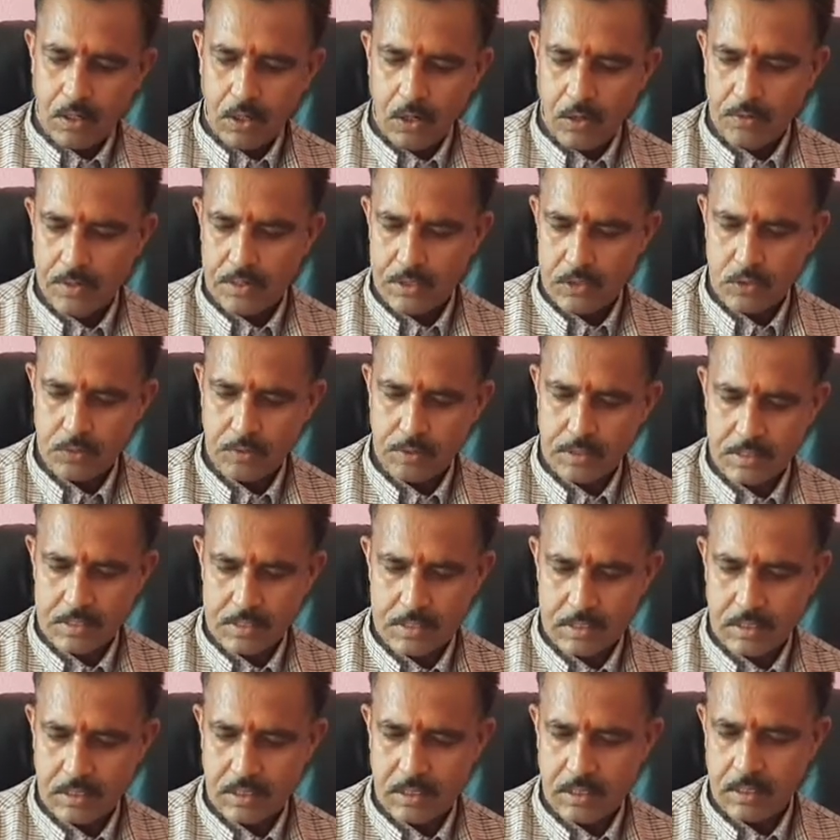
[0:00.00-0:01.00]
Okay
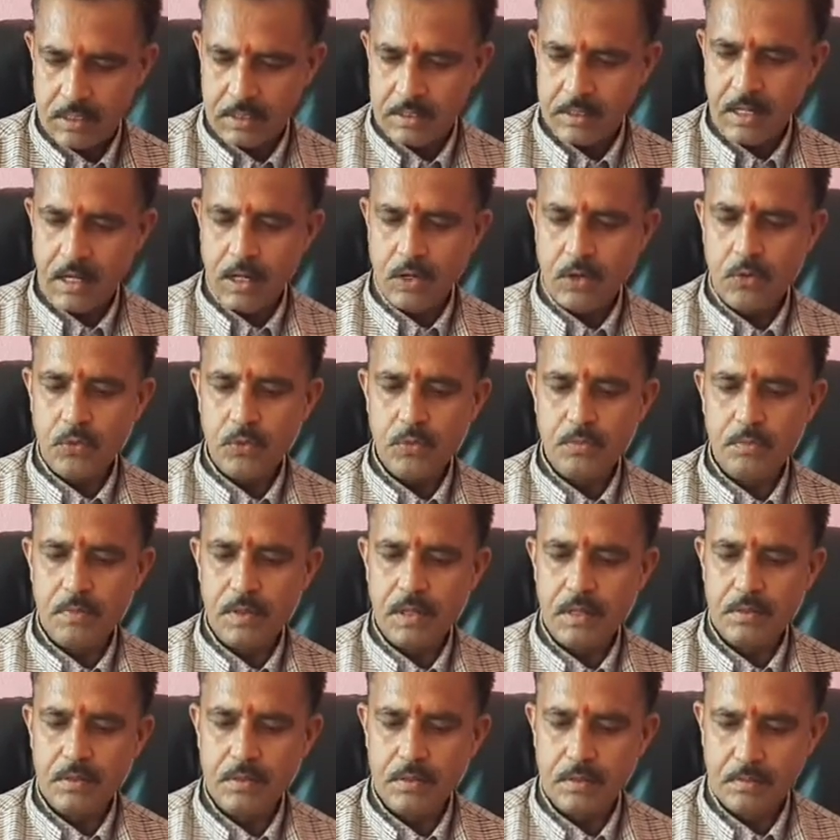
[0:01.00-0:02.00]
students, now
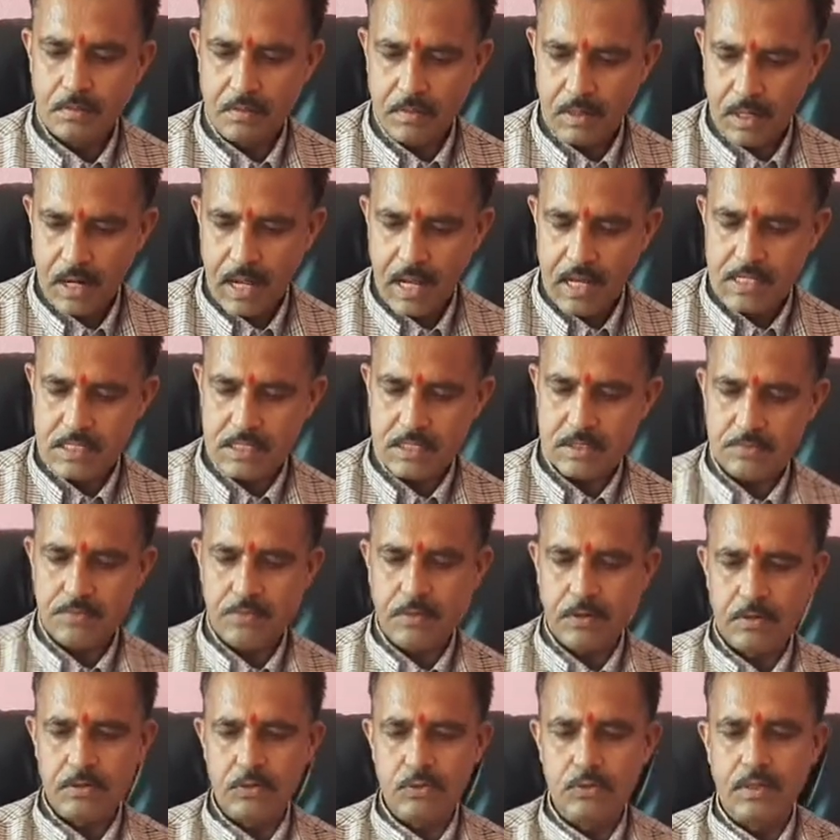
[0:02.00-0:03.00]
last
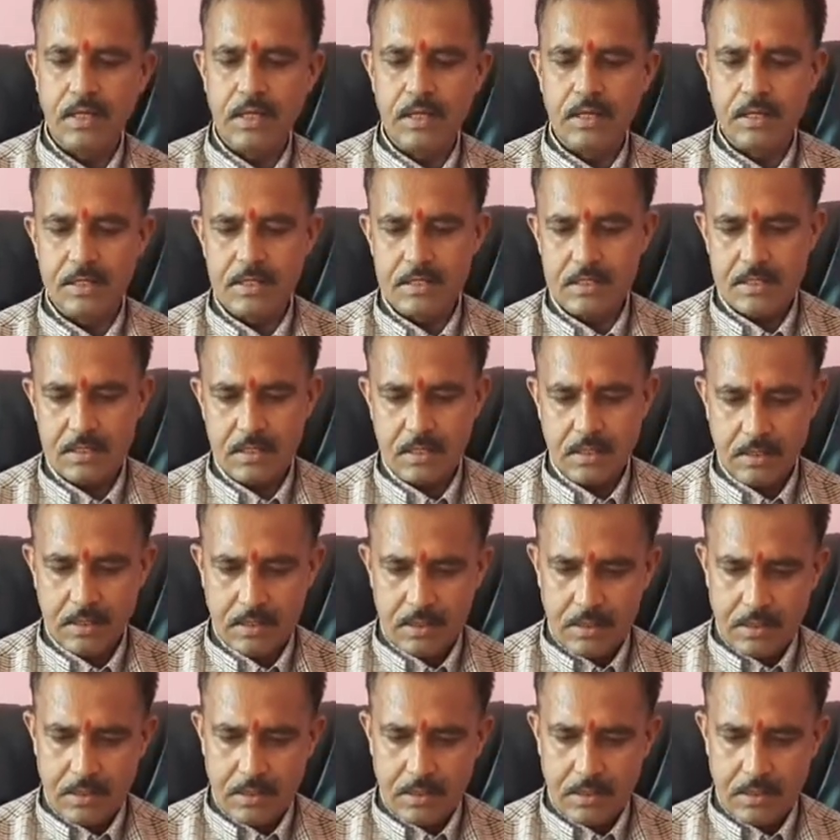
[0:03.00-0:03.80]
for today is